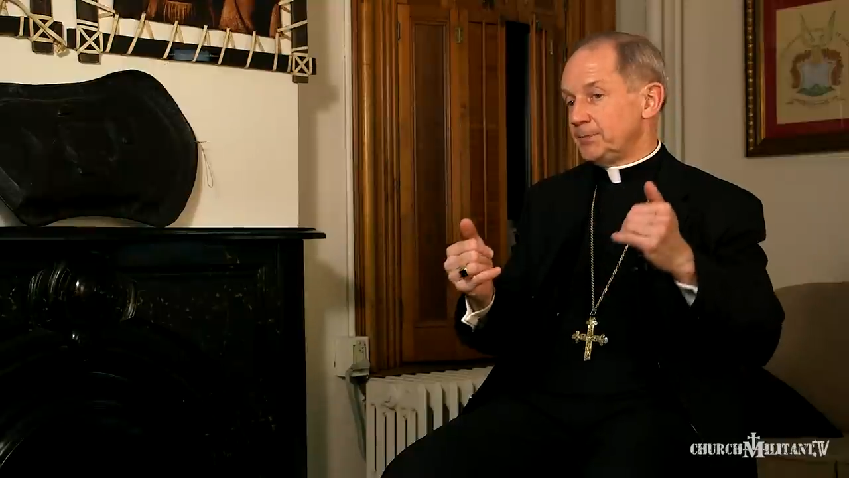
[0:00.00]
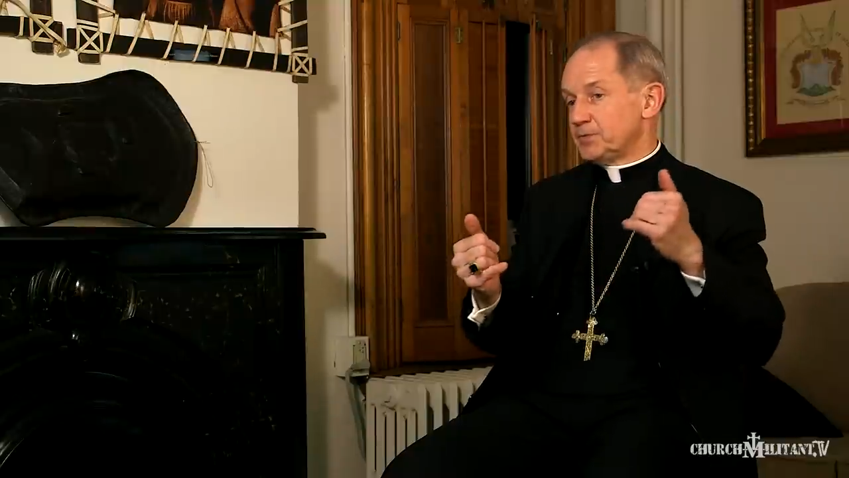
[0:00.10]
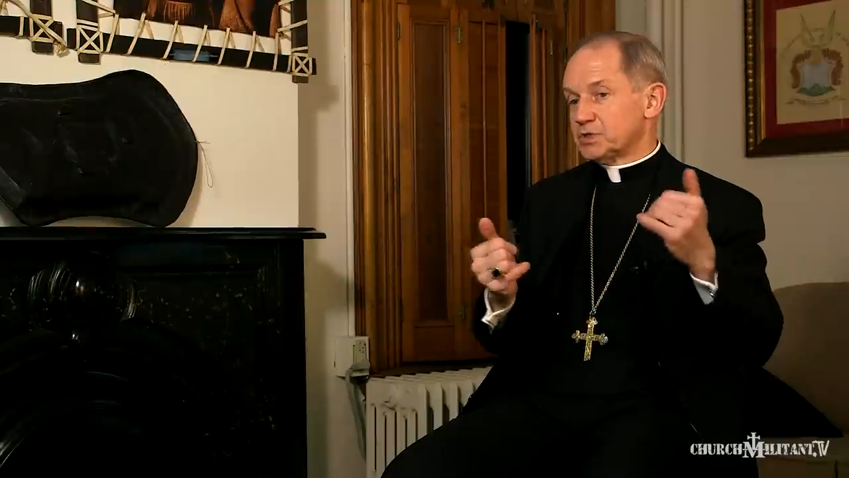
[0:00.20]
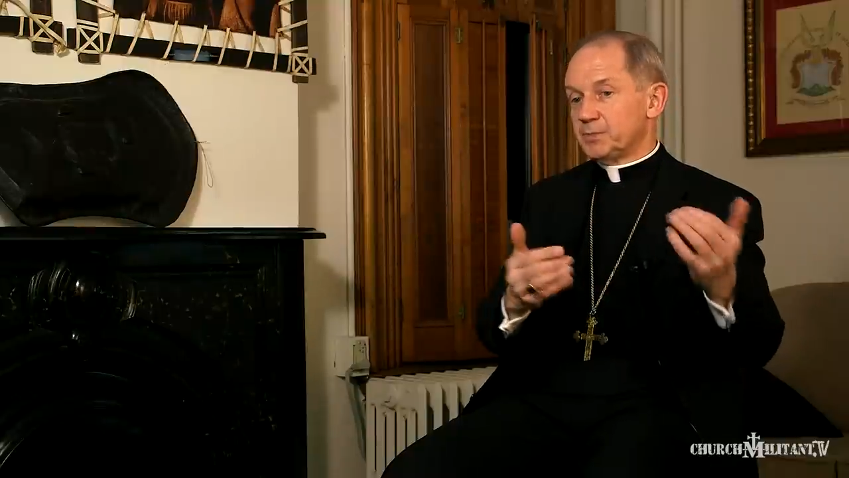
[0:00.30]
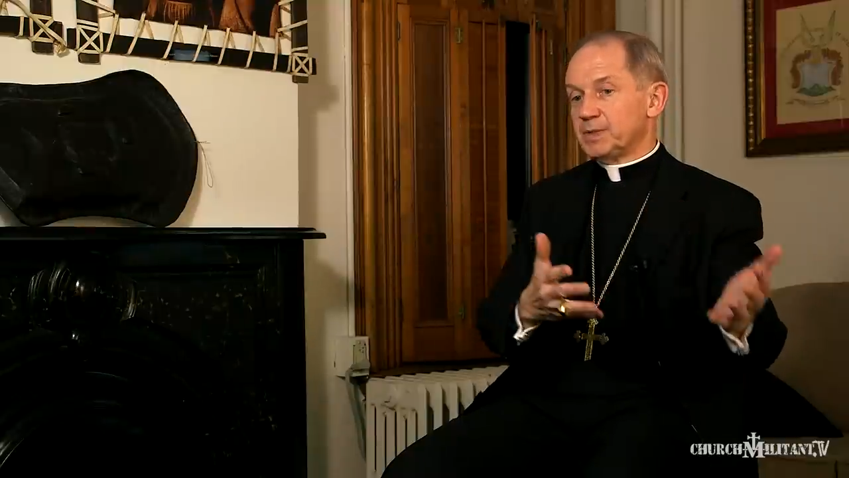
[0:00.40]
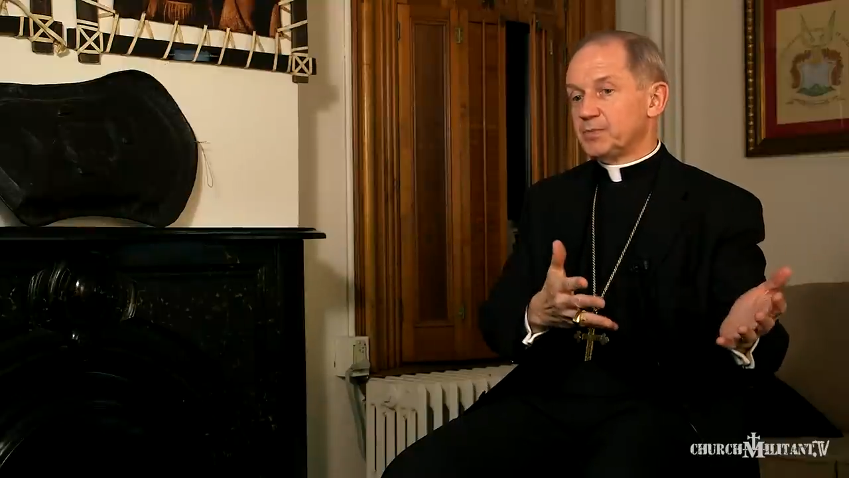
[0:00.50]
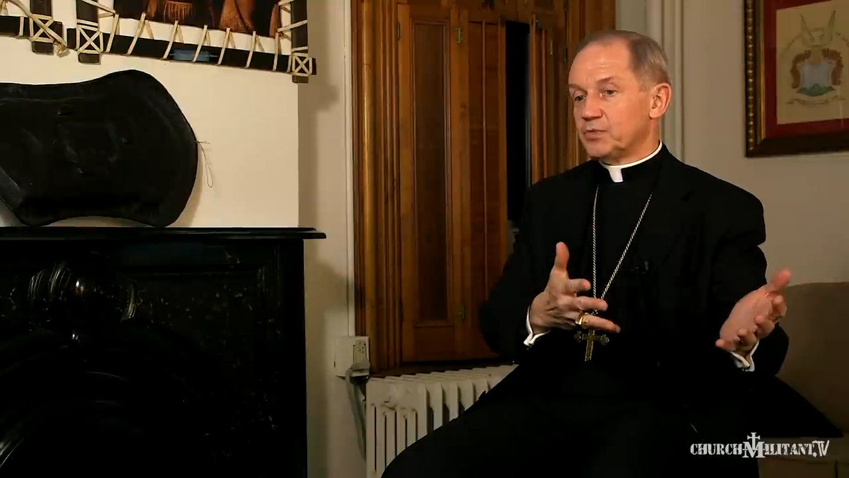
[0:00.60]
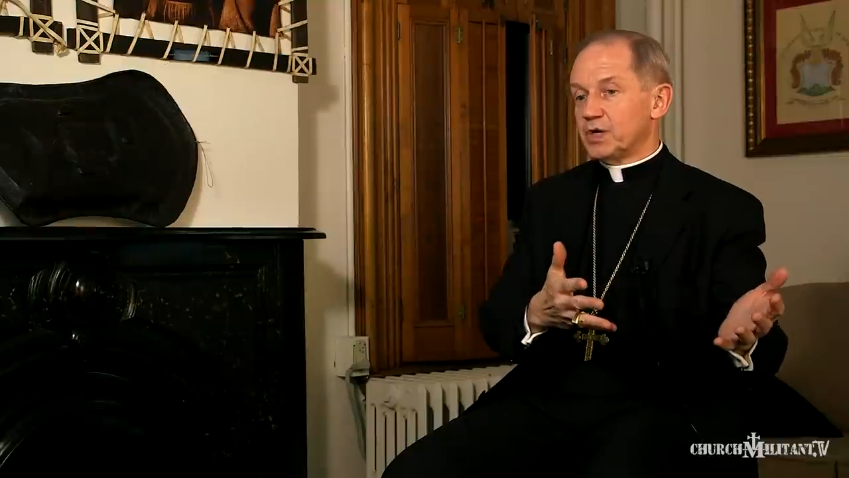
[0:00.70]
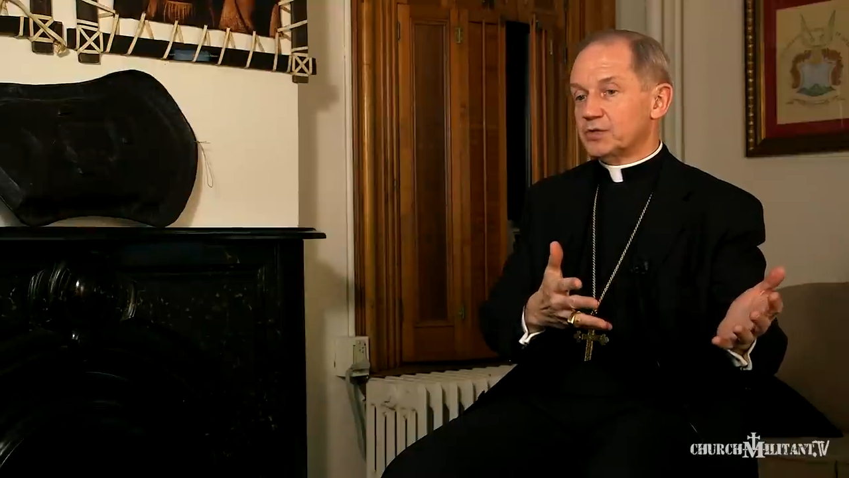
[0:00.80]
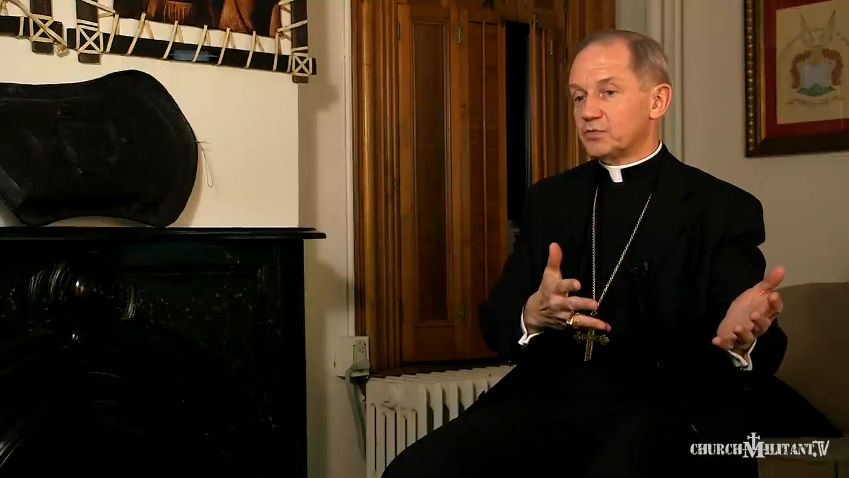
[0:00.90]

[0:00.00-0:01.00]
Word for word: Some people walked